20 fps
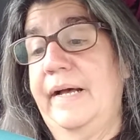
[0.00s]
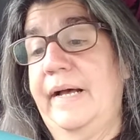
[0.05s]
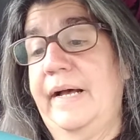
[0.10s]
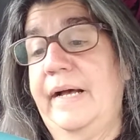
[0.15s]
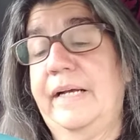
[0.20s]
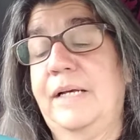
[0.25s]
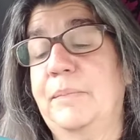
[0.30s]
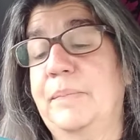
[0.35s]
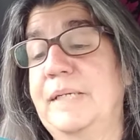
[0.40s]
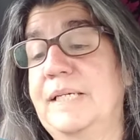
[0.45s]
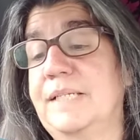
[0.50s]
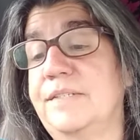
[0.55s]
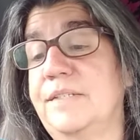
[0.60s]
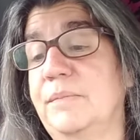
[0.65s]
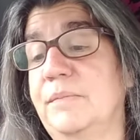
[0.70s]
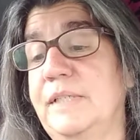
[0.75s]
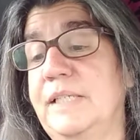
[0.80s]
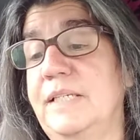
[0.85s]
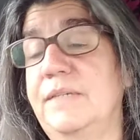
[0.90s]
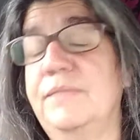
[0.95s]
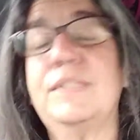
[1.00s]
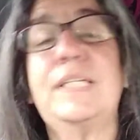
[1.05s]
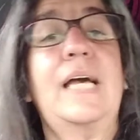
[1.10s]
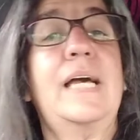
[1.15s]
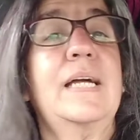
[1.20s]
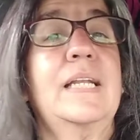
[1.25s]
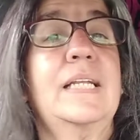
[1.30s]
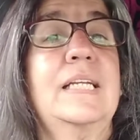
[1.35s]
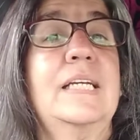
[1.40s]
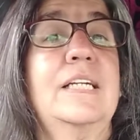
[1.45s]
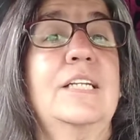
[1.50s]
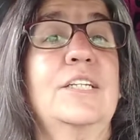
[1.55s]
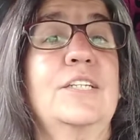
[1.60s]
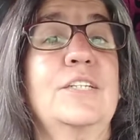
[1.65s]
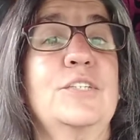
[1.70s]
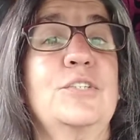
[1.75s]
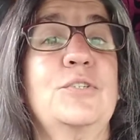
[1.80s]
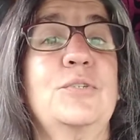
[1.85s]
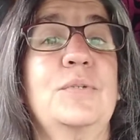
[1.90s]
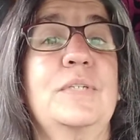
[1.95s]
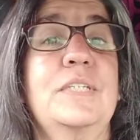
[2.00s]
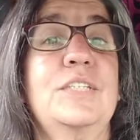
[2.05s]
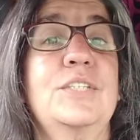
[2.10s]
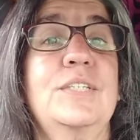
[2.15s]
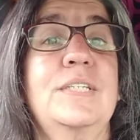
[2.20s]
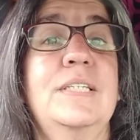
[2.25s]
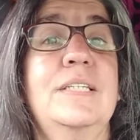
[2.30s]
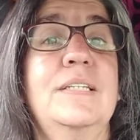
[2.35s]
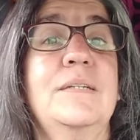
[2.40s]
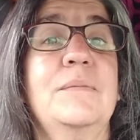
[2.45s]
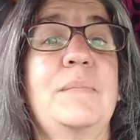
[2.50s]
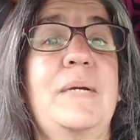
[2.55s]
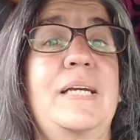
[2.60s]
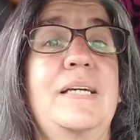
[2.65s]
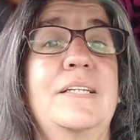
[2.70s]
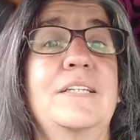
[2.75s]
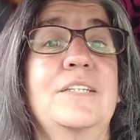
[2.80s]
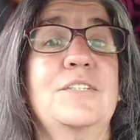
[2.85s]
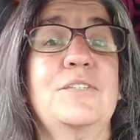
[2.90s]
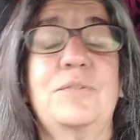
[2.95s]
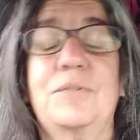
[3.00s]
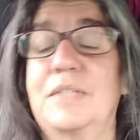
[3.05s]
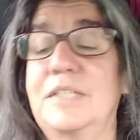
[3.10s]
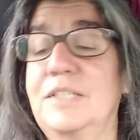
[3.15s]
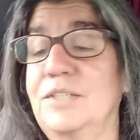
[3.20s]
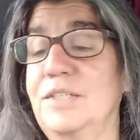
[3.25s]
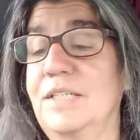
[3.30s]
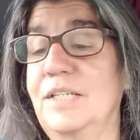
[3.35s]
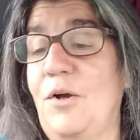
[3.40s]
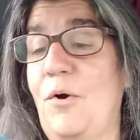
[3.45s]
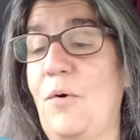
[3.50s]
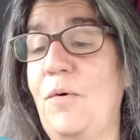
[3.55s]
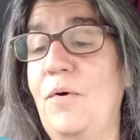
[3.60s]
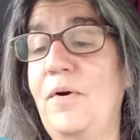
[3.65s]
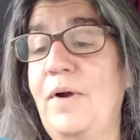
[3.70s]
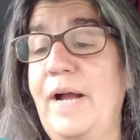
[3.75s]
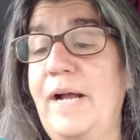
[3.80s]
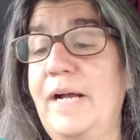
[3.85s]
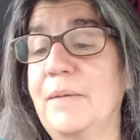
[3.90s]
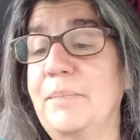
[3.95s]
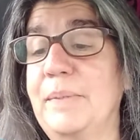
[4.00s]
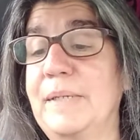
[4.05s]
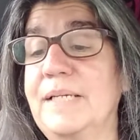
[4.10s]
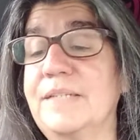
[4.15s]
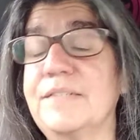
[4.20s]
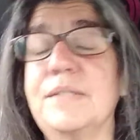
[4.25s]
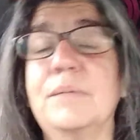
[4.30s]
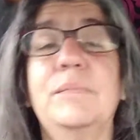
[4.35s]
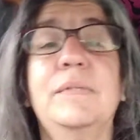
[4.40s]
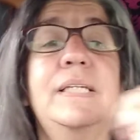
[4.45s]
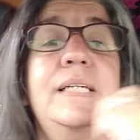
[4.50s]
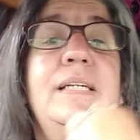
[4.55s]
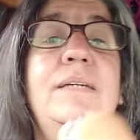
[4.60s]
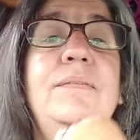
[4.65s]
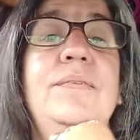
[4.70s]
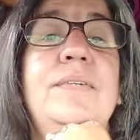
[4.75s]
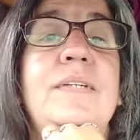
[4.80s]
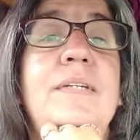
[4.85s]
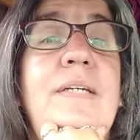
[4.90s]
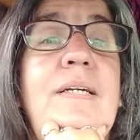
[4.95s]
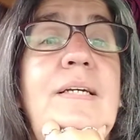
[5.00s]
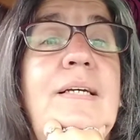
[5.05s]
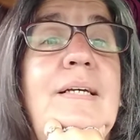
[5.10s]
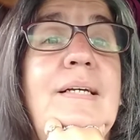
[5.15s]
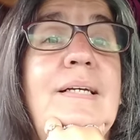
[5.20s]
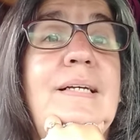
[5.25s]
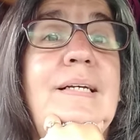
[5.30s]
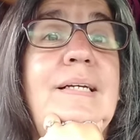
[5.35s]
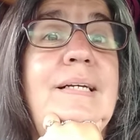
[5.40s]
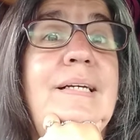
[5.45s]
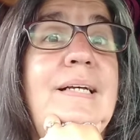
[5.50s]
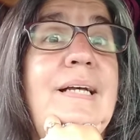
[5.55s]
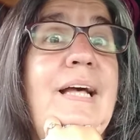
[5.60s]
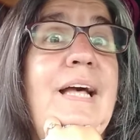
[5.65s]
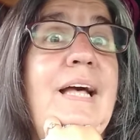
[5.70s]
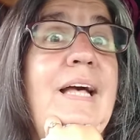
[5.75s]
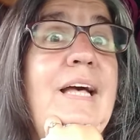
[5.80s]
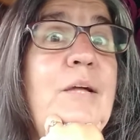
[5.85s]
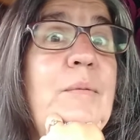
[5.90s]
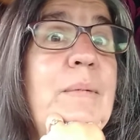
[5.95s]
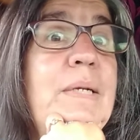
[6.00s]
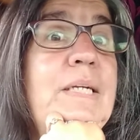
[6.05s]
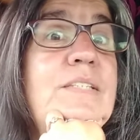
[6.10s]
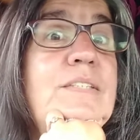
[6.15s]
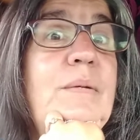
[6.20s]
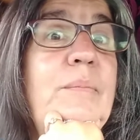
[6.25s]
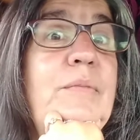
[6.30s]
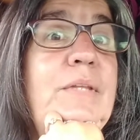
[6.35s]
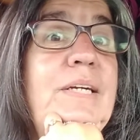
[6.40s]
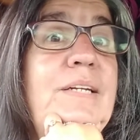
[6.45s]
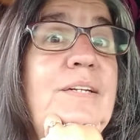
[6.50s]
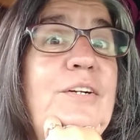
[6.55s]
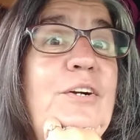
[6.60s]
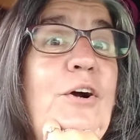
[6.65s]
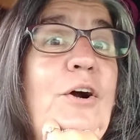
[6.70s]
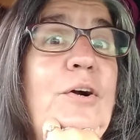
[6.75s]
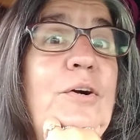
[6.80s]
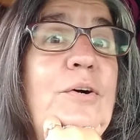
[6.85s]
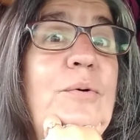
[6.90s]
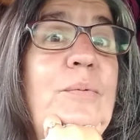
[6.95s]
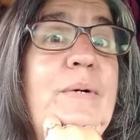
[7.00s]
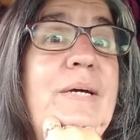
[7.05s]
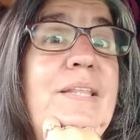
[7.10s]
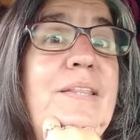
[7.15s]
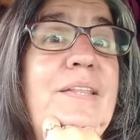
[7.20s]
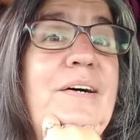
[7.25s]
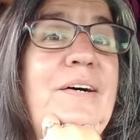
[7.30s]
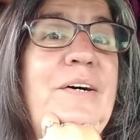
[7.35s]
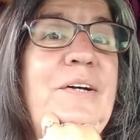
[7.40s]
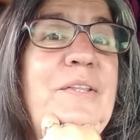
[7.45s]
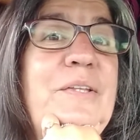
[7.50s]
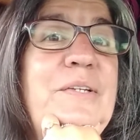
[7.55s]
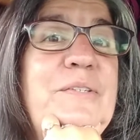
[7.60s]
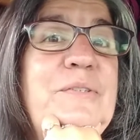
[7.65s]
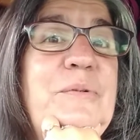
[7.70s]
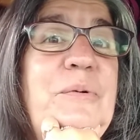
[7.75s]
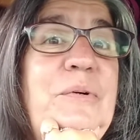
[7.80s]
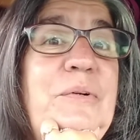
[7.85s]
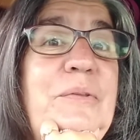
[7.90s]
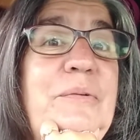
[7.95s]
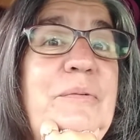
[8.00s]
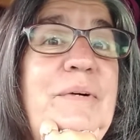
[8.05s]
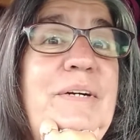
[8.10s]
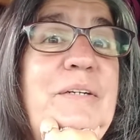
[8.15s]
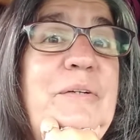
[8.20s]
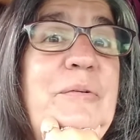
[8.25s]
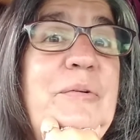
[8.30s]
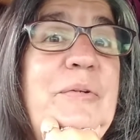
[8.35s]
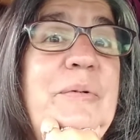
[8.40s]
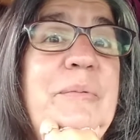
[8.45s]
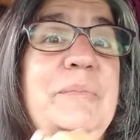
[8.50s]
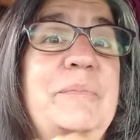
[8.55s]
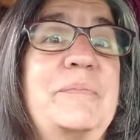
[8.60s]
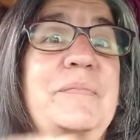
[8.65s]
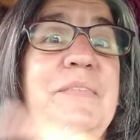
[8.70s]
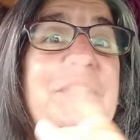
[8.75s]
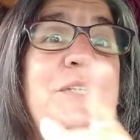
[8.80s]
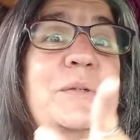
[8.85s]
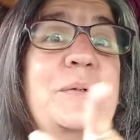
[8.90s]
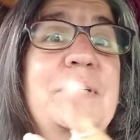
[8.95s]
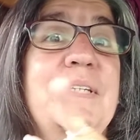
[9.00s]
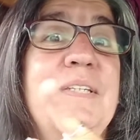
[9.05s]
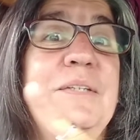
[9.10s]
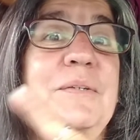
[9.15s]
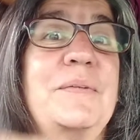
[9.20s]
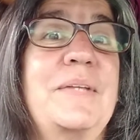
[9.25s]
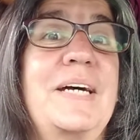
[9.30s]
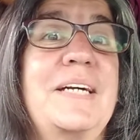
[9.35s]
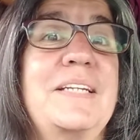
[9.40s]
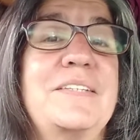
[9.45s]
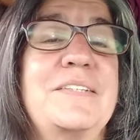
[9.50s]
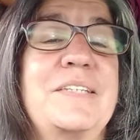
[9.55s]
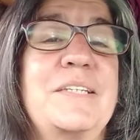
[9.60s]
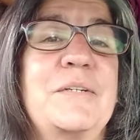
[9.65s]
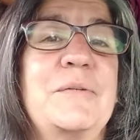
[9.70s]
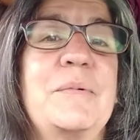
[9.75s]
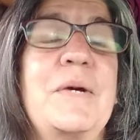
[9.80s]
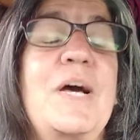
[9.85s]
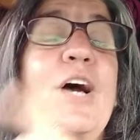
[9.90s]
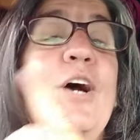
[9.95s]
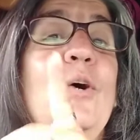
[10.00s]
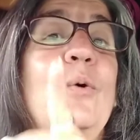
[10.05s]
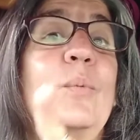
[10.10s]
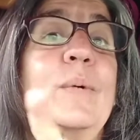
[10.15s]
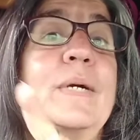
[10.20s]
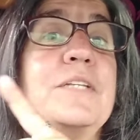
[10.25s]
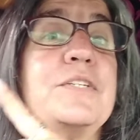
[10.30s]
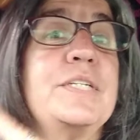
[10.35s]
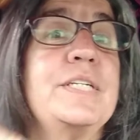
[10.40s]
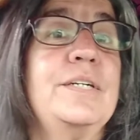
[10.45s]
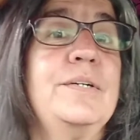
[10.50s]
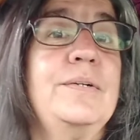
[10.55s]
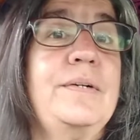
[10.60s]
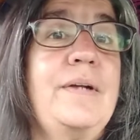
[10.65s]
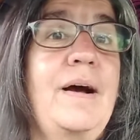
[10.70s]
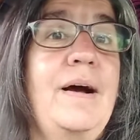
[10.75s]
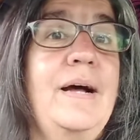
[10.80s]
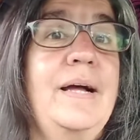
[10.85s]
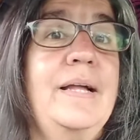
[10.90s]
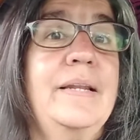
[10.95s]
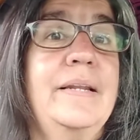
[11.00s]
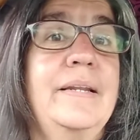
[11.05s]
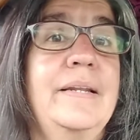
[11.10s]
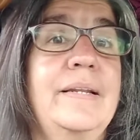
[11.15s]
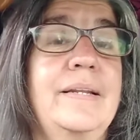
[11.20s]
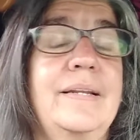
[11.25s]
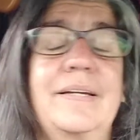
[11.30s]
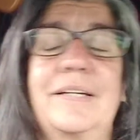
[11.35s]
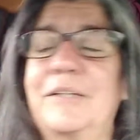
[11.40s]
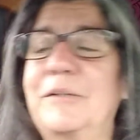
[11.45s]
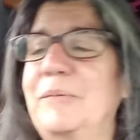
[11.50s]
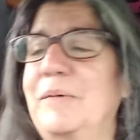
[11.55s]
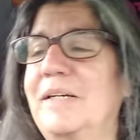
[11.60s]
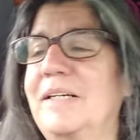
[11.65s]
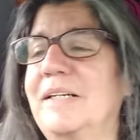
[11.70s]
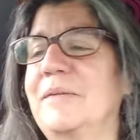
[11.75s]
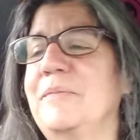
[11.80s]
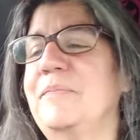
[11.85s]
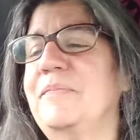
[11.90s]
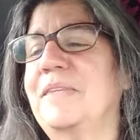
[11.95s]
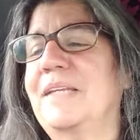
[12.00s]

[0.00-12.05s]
I could pick some leaves and get an astringent, make an astringent. Or I could pick some leaves and make something to gargle with on the sore throat. You could do that too, which you're not. Okay.